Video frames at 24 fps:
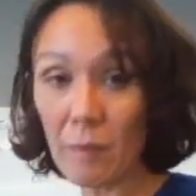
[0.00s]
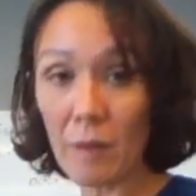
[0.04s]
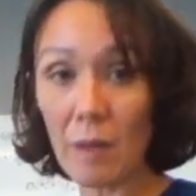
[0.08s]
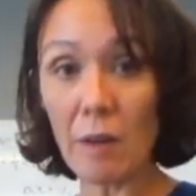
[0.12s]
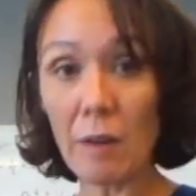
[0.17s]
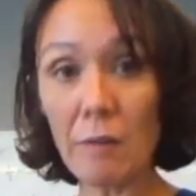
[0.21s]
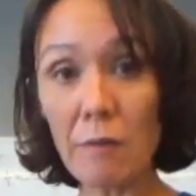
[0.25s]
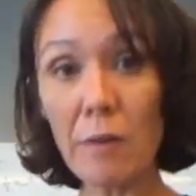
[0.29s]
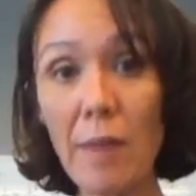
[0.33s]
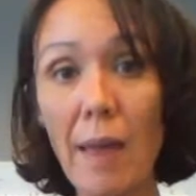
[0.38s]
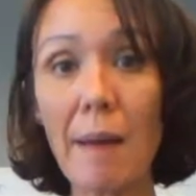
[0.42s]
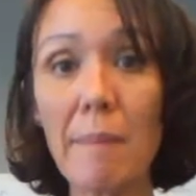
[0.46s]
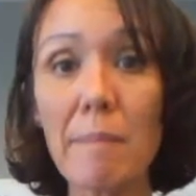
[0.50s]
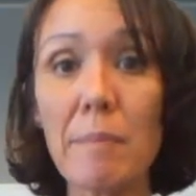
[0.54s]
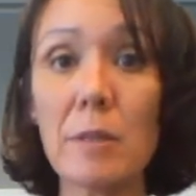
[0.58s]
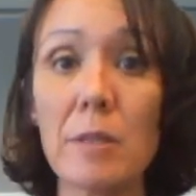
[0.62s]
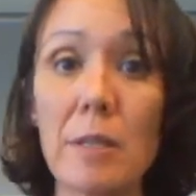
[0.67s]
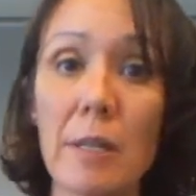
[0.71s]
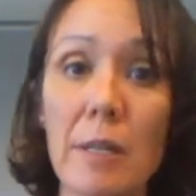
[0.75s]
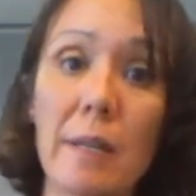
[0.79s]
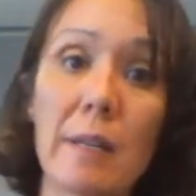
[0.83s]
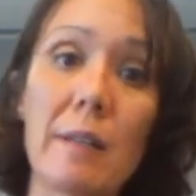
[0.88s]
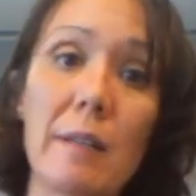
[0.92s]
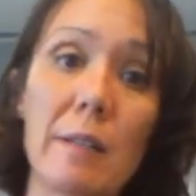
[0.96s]
for that
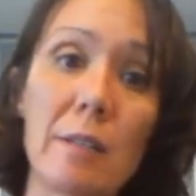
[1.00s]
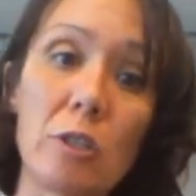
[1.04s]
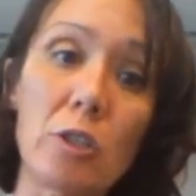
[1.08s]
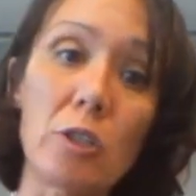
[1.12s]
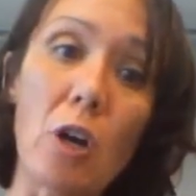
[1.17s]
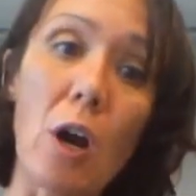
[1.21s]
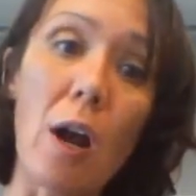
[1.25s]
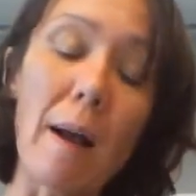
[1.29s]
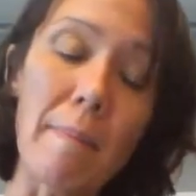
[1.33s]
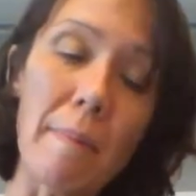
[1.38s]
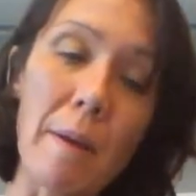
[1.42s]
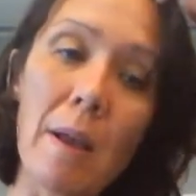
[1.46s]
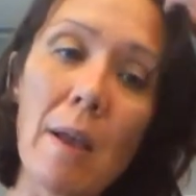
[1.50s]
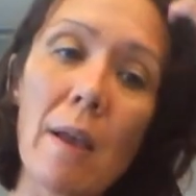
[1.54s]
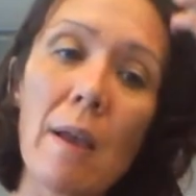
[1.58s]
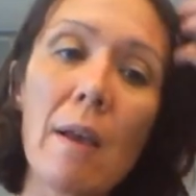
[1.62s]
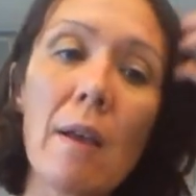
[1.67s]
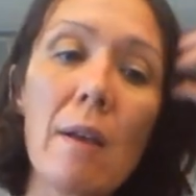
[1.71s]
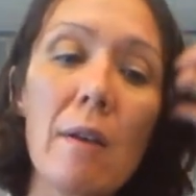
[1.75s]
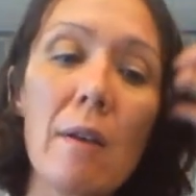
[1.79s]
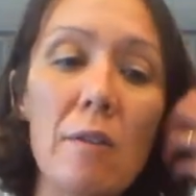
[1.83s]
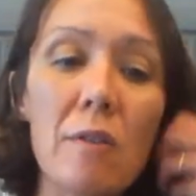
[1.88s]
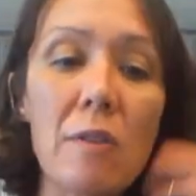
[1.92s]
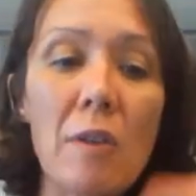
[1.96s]
particular drop.
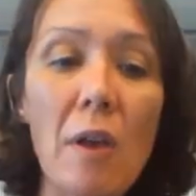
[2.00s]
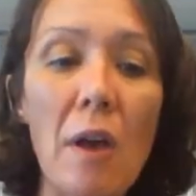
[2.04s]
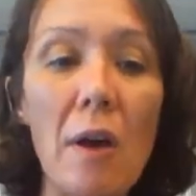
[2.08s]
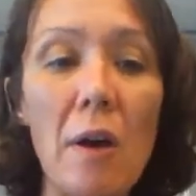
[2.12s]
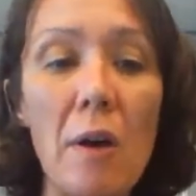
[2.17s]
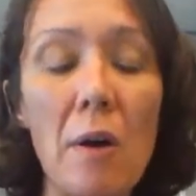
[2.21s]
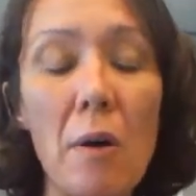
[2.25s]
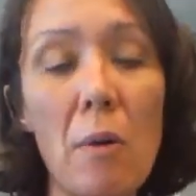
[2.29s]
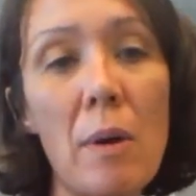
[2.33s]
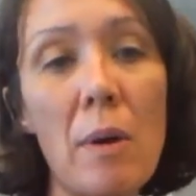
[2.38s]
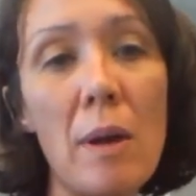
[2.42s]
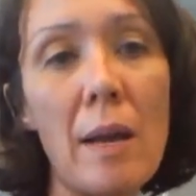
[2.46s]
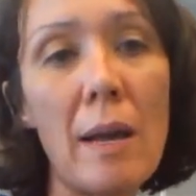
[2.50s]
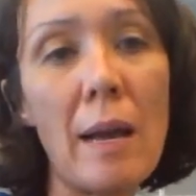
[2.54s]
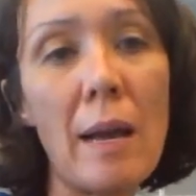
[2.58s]
So